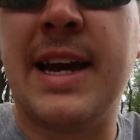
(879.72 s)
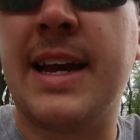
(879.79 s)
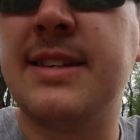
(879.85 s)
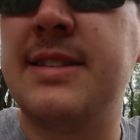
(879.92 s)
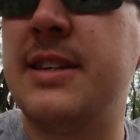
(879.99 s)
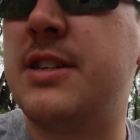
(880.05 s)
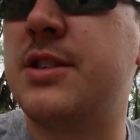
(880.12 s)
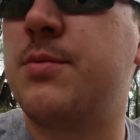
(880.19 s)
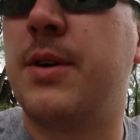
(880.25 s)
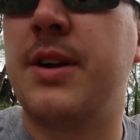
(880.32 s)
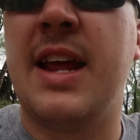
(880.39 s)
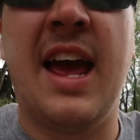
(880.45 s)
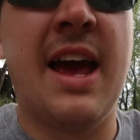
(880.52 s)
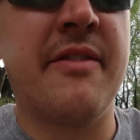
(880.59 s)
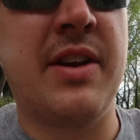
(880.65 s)
guess he just
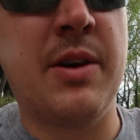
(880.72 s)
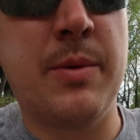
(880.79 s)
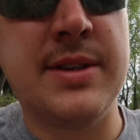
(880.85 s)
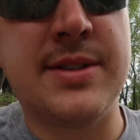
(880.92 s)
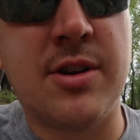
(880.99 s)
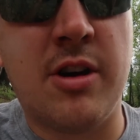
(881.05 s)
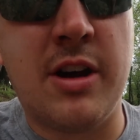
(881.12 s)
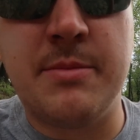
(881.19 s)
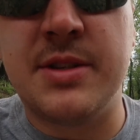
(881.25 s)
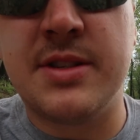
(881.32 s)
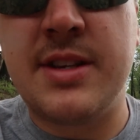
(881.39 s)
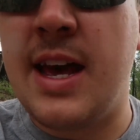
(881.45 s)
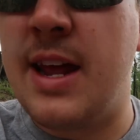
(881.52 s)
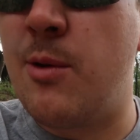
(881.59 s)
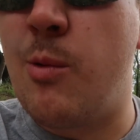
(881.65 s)
wasn't having it. We saw him
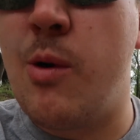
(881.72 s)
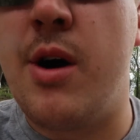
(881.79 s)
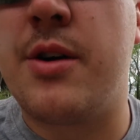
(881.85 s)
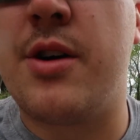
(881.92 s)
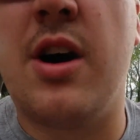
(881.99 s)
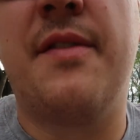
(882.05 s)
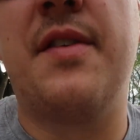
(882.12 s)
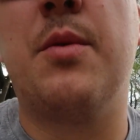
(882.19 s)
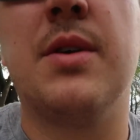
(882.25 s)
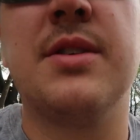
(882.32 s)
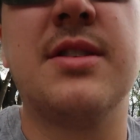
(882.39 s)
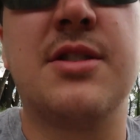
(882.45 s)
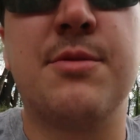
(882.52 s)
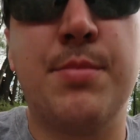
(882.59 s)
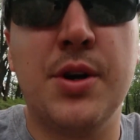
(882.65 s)
just kind of walk off. He
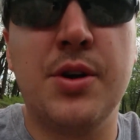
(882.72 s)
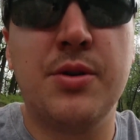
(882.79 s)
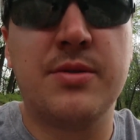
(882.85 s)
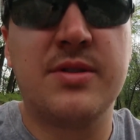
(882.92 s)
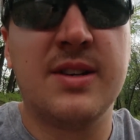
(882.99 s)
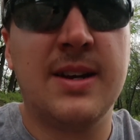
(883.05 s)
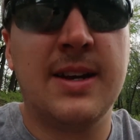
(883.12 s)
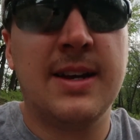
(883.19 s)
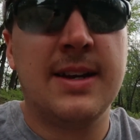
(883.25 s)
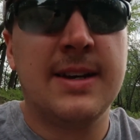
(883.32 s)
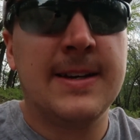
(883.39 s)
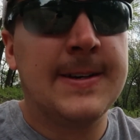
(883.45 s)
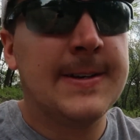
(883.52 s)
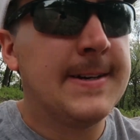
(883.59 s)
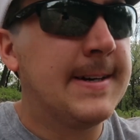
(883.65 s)
wasn't spooked,
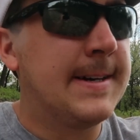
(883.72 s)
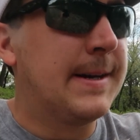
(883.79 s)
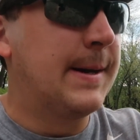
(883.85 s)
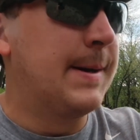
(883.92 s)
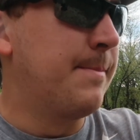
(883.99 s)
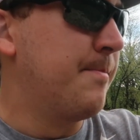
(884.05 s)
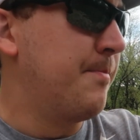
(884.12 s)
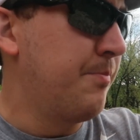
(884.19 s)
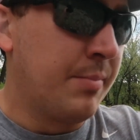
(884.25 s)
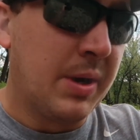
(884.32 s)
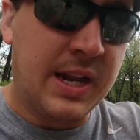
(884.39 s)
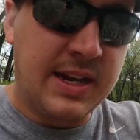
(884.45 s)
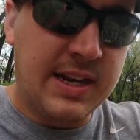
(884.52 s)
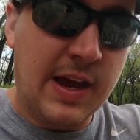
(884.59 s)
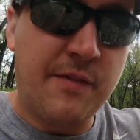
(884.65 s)

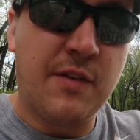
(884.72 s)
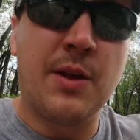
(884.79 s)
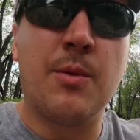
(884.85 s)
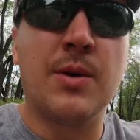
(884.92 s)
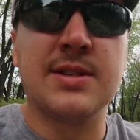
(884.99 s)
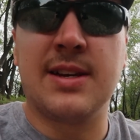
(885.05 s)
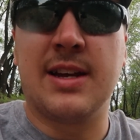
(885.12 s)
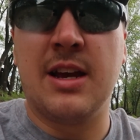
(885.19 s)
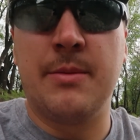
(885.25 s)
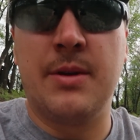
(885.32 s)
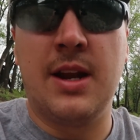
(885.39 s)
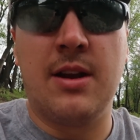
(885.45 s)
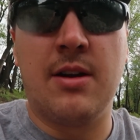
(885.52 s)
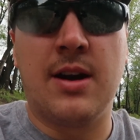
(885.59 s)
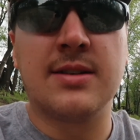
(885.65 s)
but he definitely wasn't
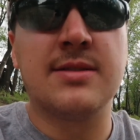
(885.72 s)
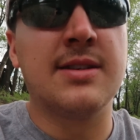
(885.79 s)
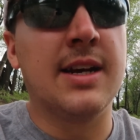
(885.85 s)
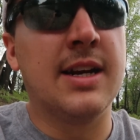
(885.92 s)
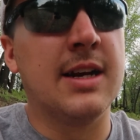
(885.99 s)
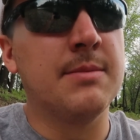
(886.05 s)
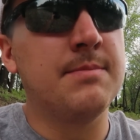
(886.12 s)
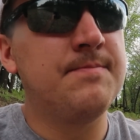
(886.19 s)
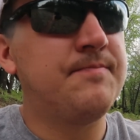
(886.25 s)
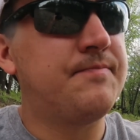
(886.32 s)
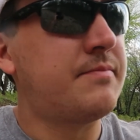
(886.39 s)
coming into our setup.